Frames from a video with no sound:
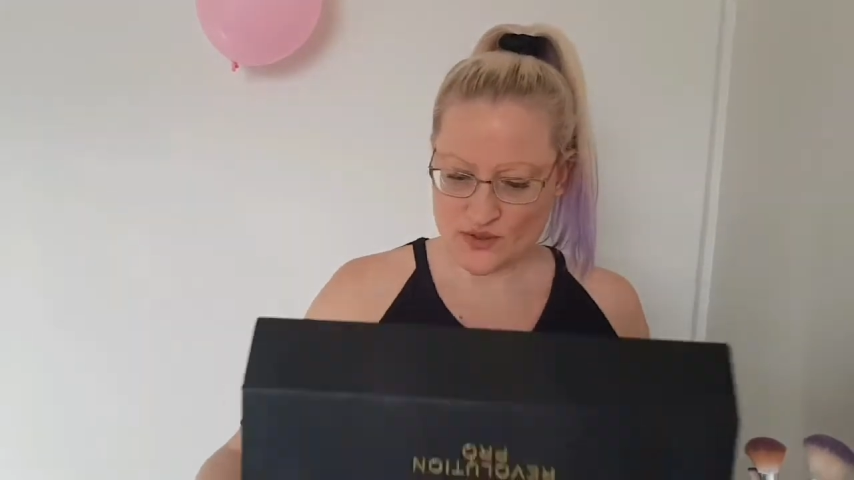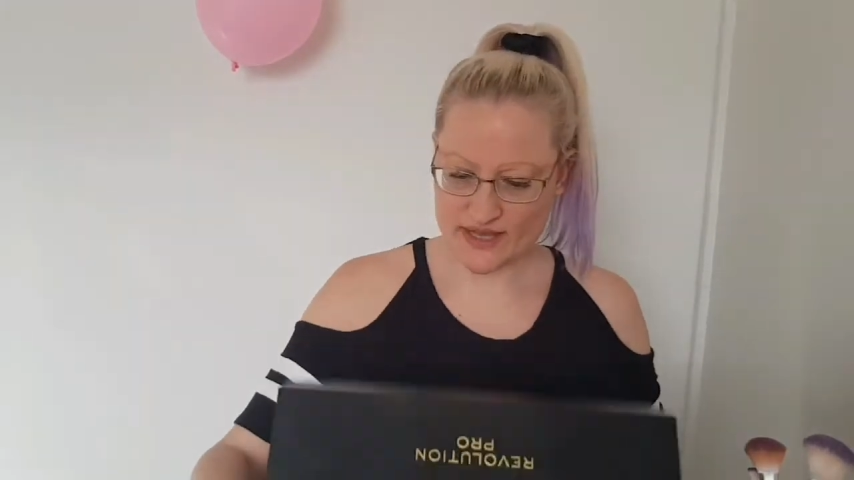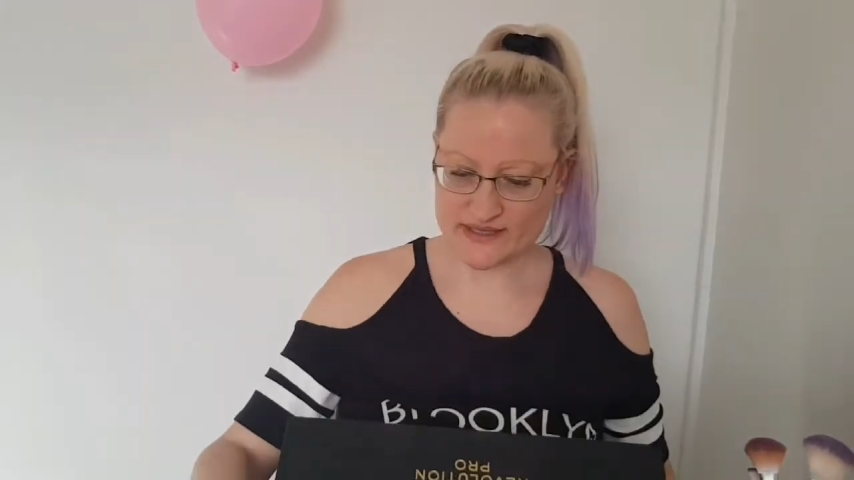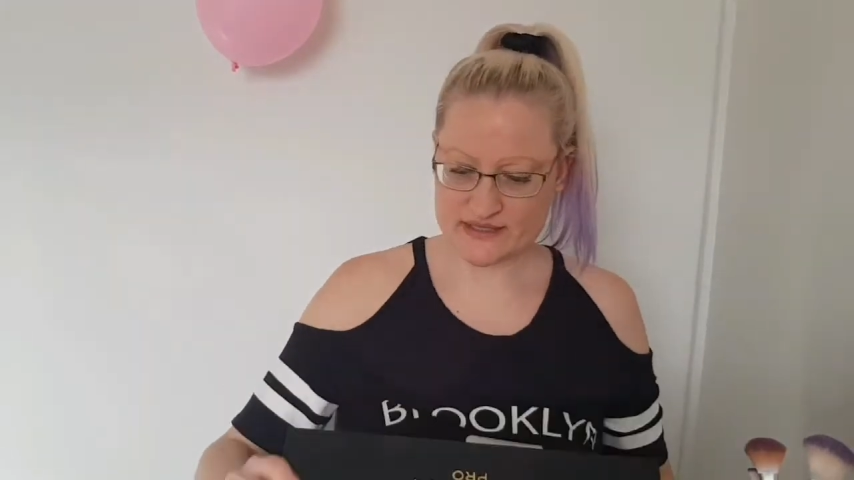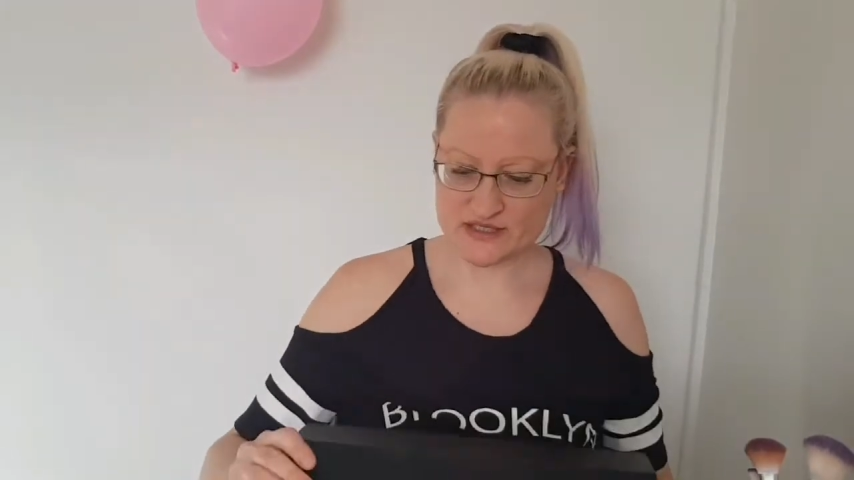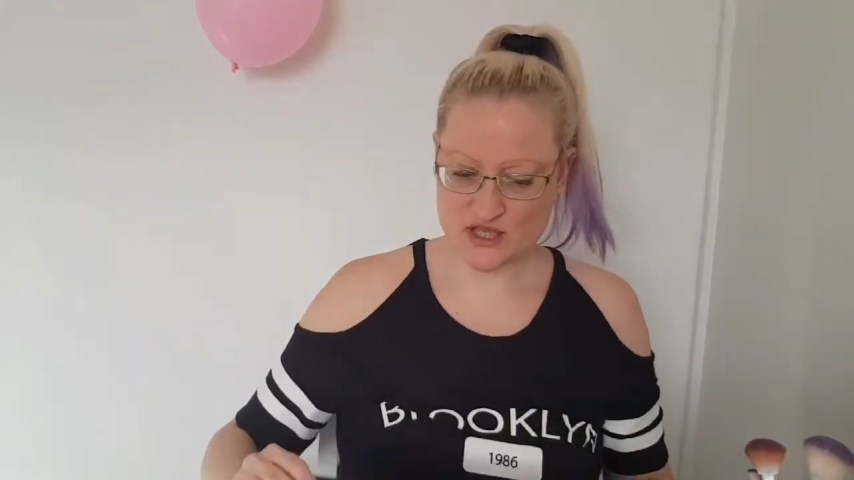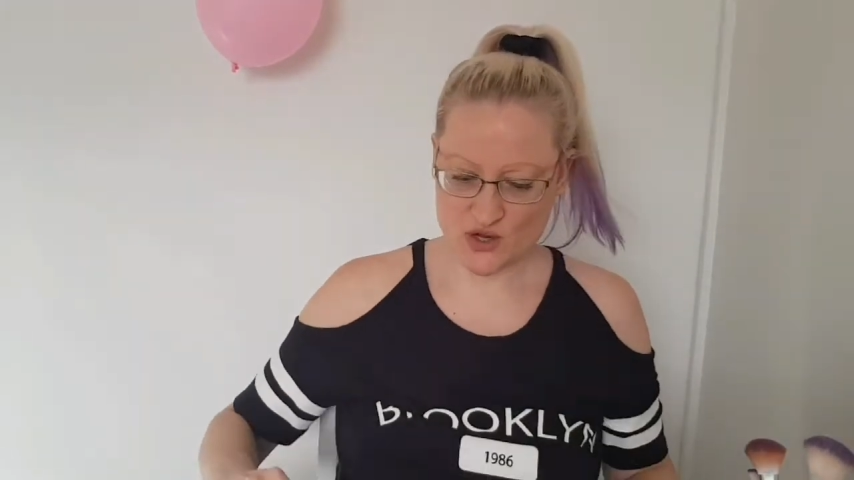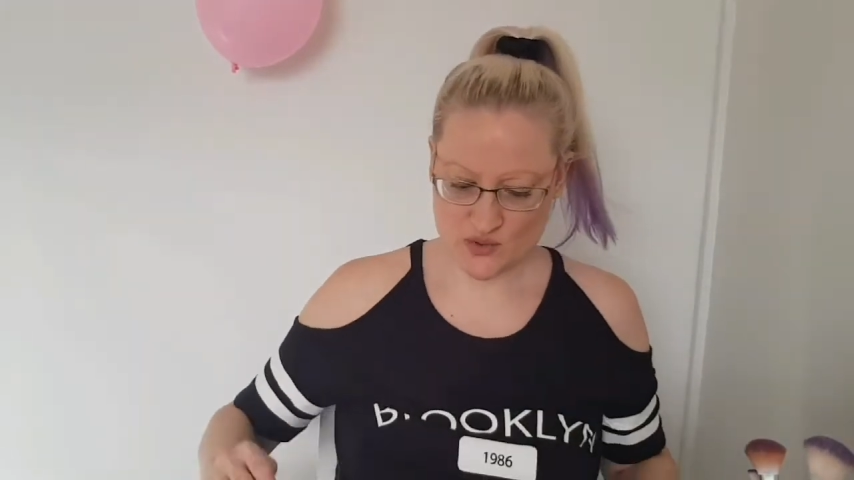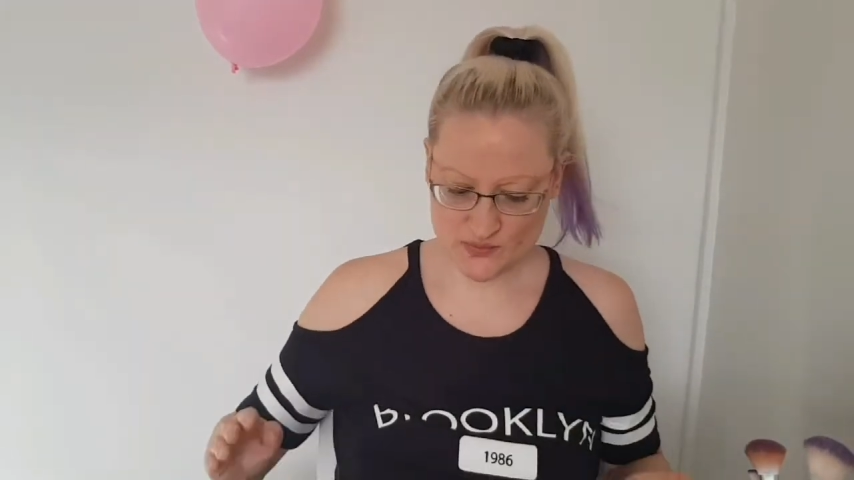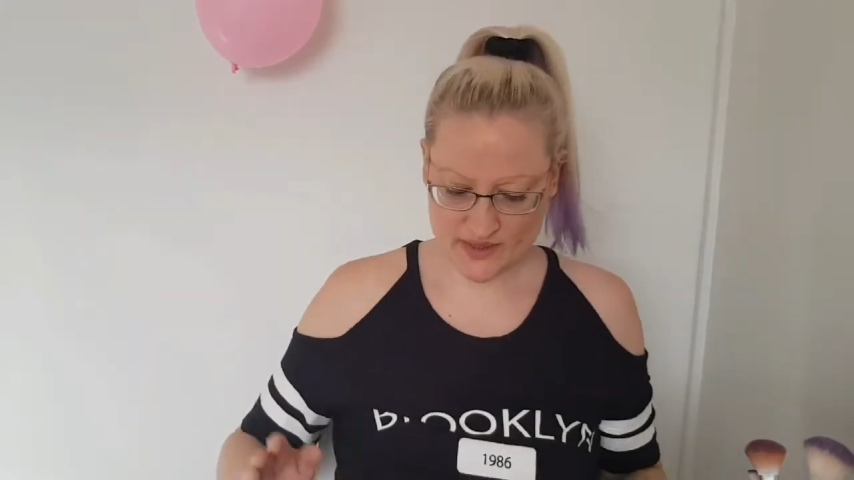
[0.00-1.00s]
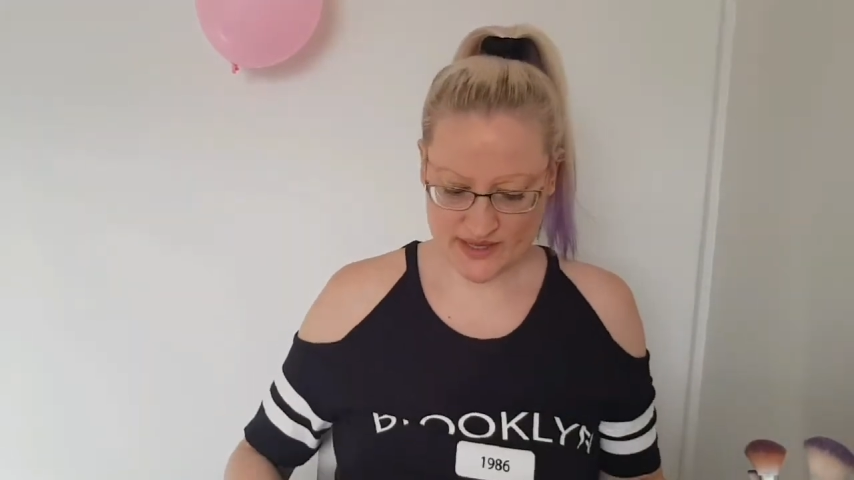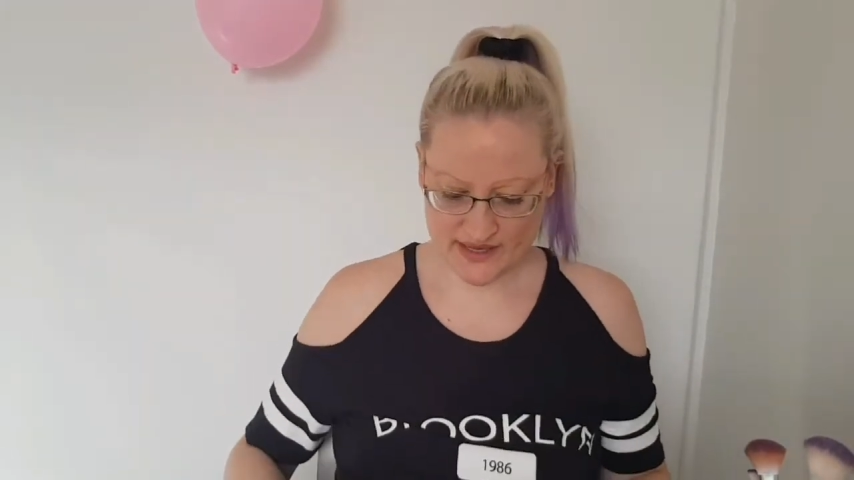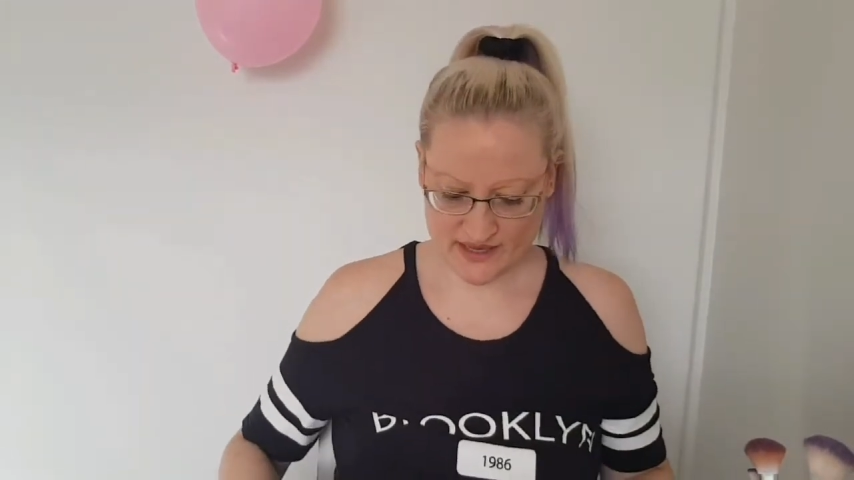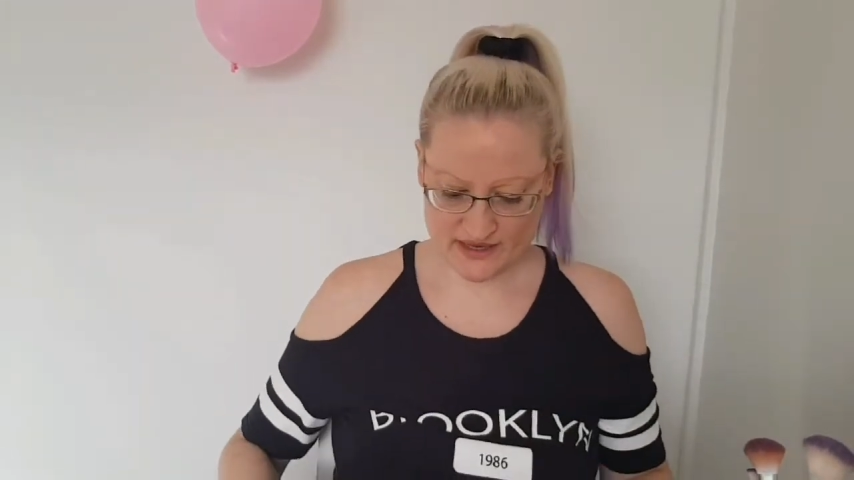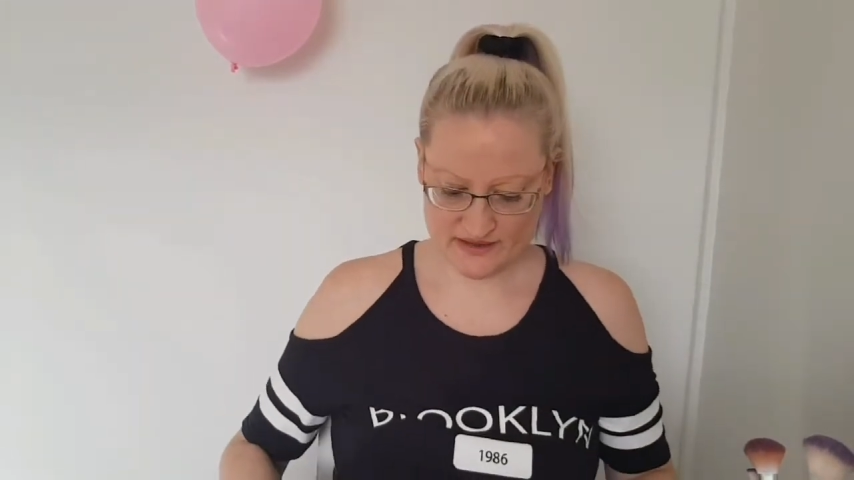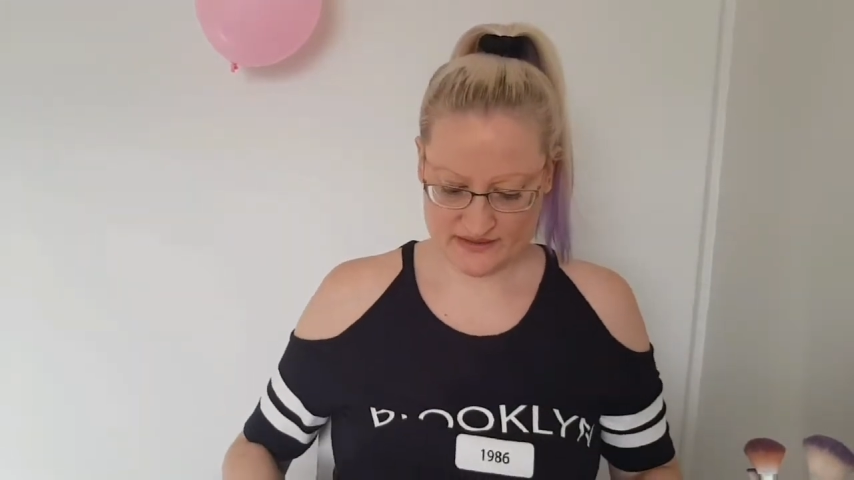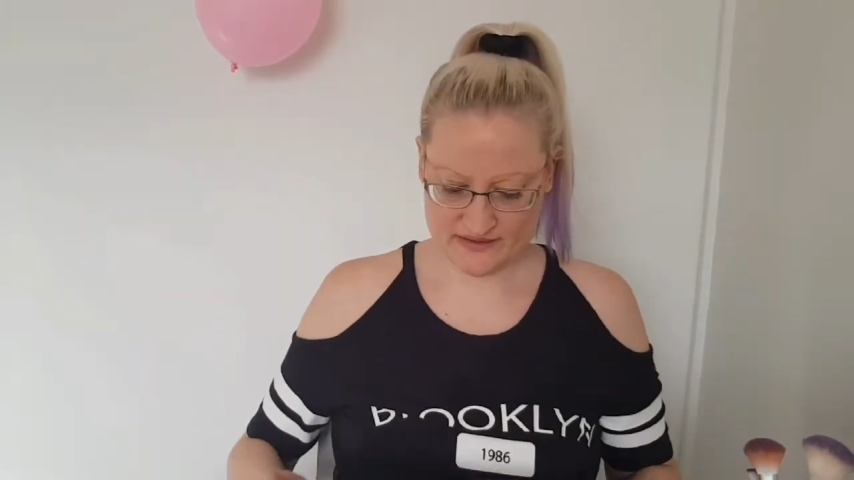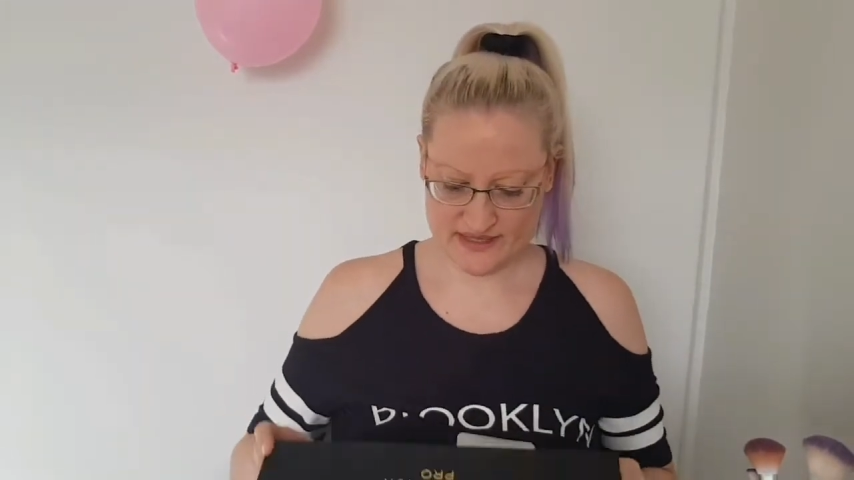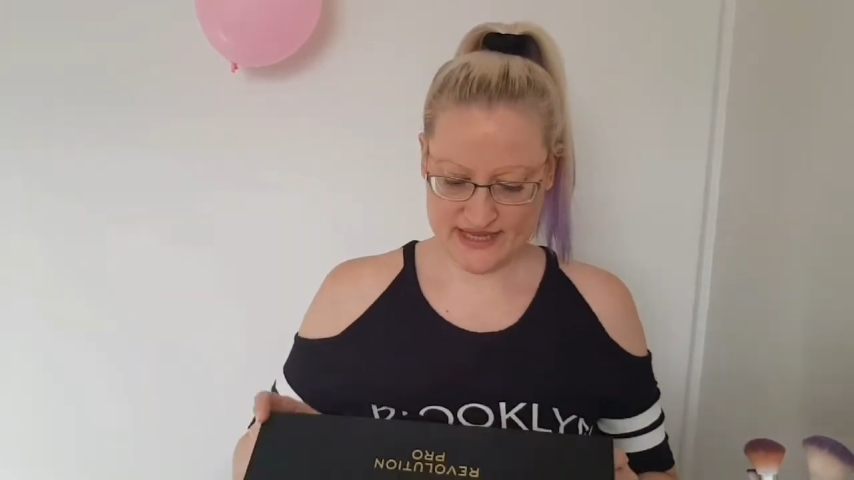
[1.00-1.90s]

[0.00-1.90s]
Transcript: Okay, so the